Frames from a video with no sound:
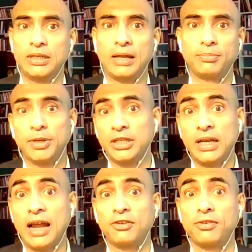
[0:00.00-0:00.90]
And
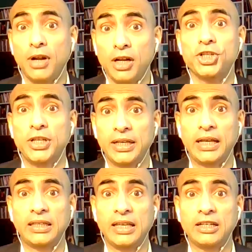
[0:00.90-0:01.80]
Britain had rationing
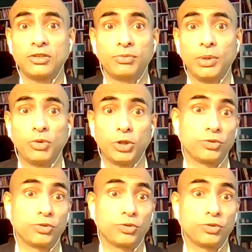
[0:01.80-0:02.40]
at the end of World War